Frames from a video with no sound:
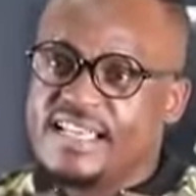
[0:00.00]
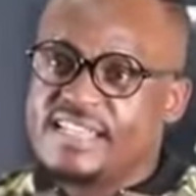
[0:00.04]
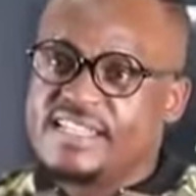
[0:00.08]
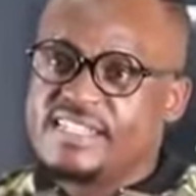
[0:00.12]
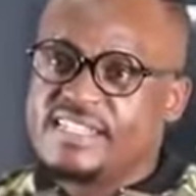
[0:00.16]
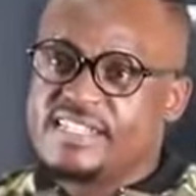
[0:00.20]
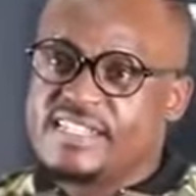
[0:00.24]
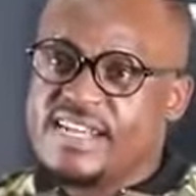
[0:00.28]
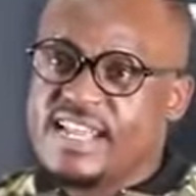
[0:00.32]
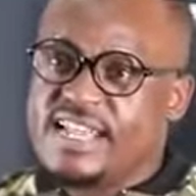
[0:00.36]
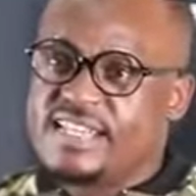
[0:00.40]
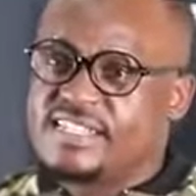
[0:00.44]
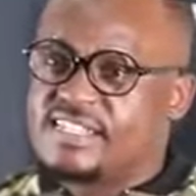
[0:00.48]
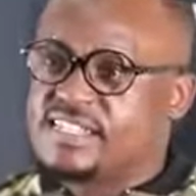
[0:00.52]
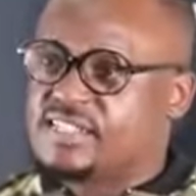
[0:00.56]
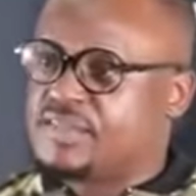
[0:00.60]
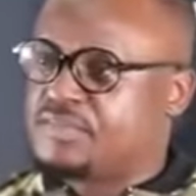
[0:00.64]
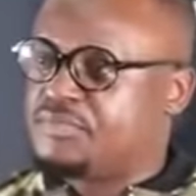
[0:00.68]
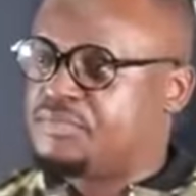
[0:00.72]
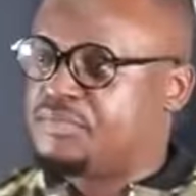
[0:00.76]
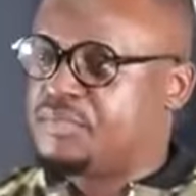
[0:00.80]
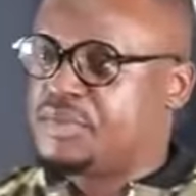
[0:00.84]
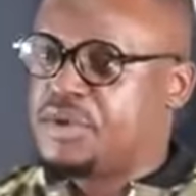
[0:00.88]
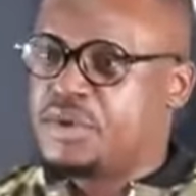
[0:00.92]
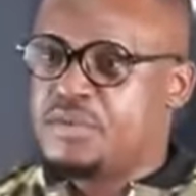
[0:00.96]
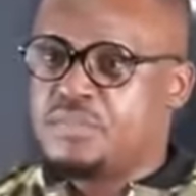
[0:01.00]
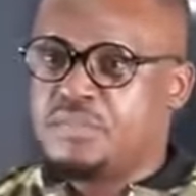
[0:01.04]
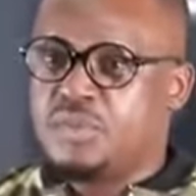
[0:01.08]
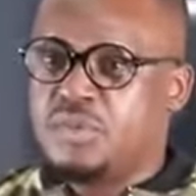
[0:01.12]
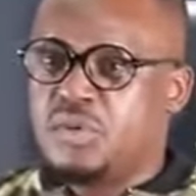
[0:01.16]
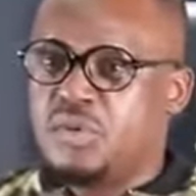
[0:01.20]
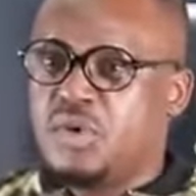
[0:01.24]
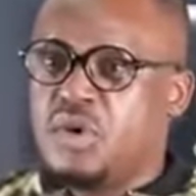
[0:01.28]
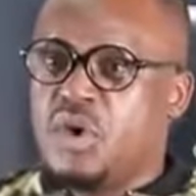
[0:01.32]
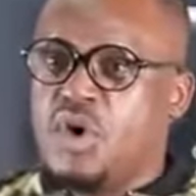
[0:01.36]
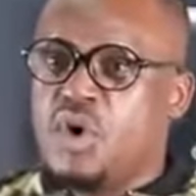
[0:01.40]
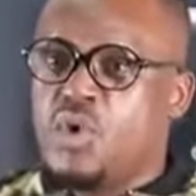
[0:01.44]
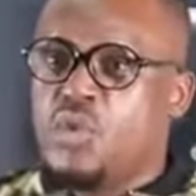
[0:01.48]
interest.
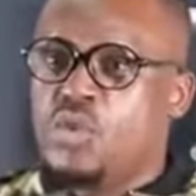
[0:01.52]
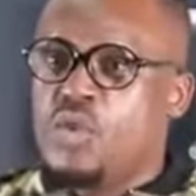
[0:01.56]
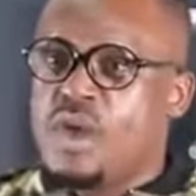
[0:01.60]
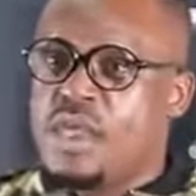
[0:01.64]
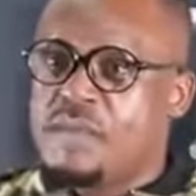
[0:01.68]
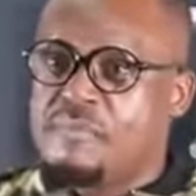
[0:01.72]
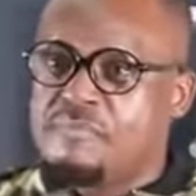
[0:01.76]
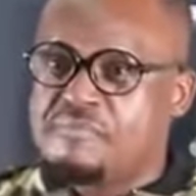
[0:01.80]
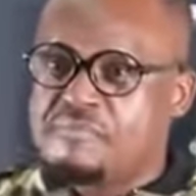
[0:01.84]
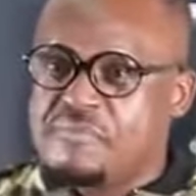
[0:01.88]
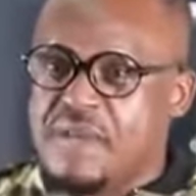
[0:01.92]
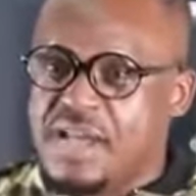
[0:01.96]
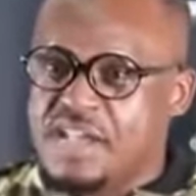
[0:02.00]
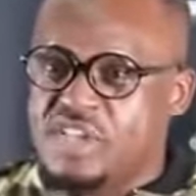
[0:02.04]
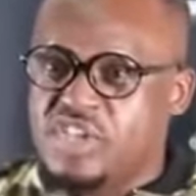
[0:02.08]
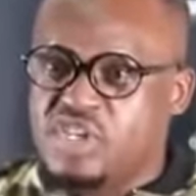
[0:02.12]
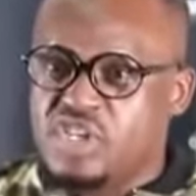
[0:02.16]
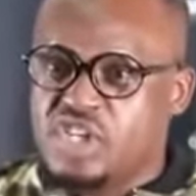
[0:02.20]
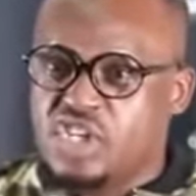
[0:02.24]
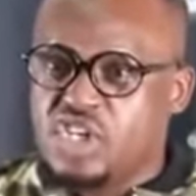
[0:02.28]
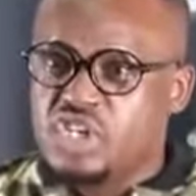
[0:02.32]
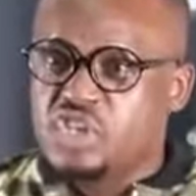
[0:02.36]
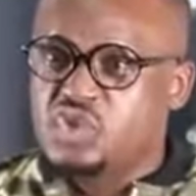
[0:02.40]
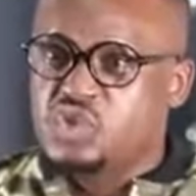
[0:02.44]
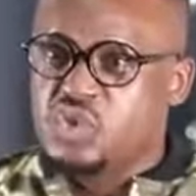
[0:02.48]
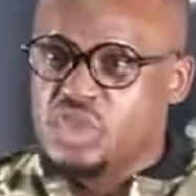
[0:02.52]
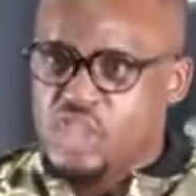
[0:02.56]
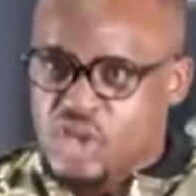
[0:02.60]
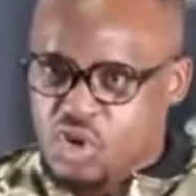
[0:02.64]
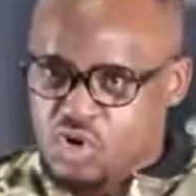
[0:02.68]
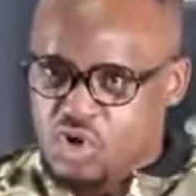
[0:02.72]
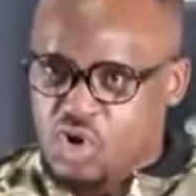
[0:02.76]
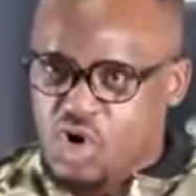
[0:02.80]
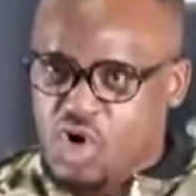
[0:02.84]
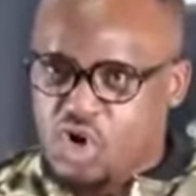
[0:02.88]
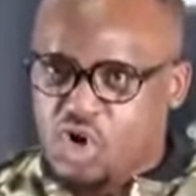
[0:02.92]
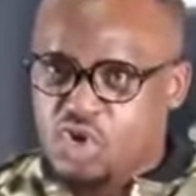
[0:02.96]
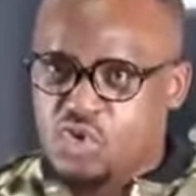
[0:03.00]
People were marching to the
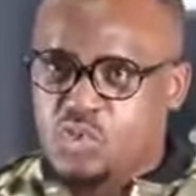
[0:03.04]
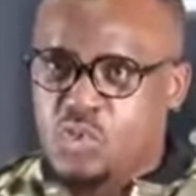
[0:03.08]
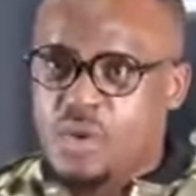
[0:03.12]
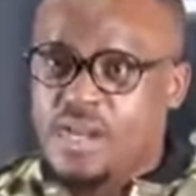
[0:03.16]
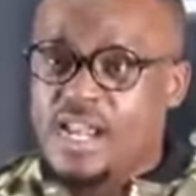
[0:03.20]
court.